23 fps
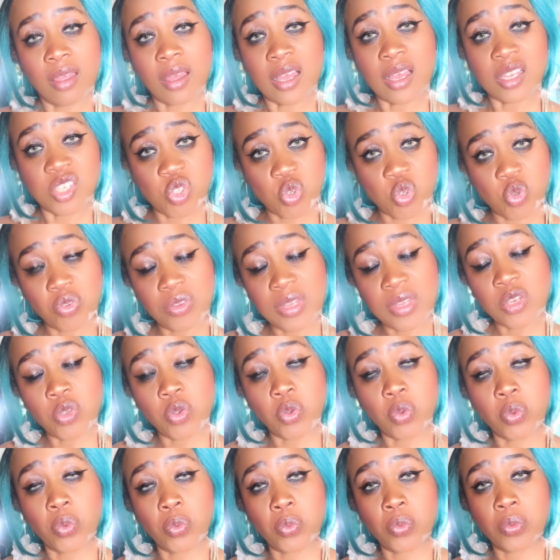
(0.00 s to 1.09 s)
as good than
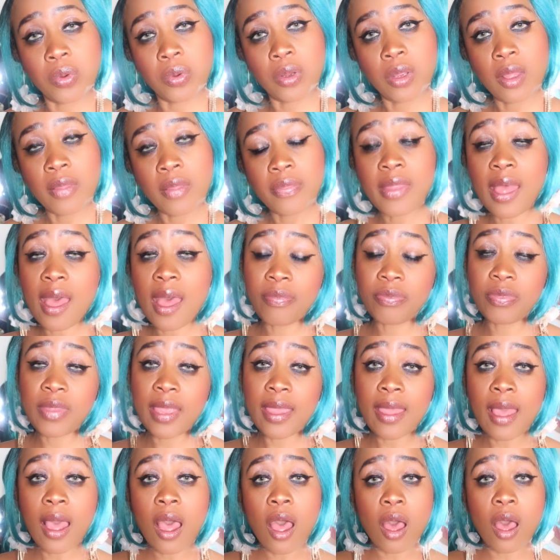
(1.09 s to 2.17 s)
you, that
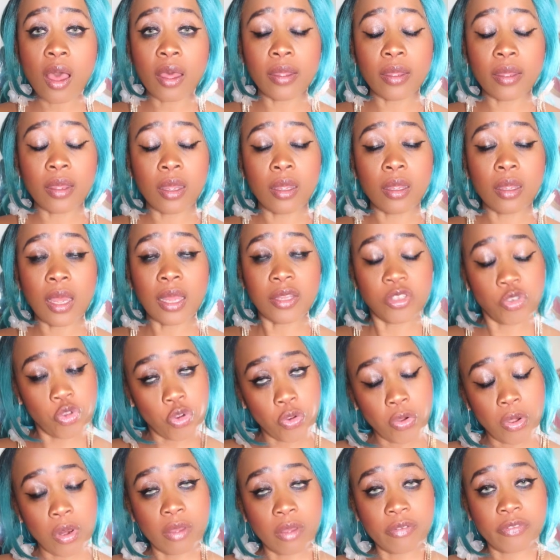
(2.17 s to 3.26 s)
they are at
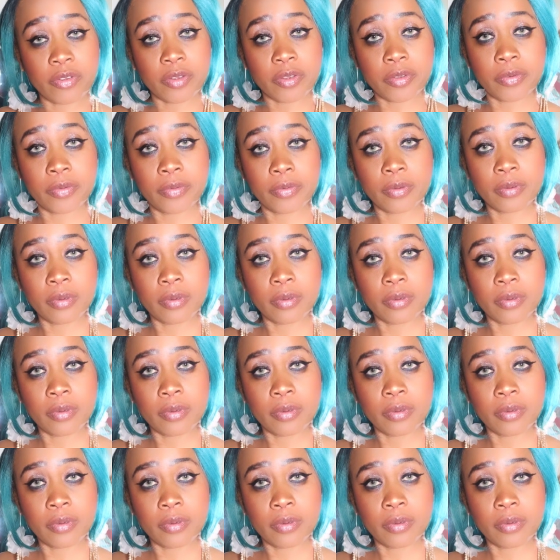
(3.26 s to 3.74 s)
your level.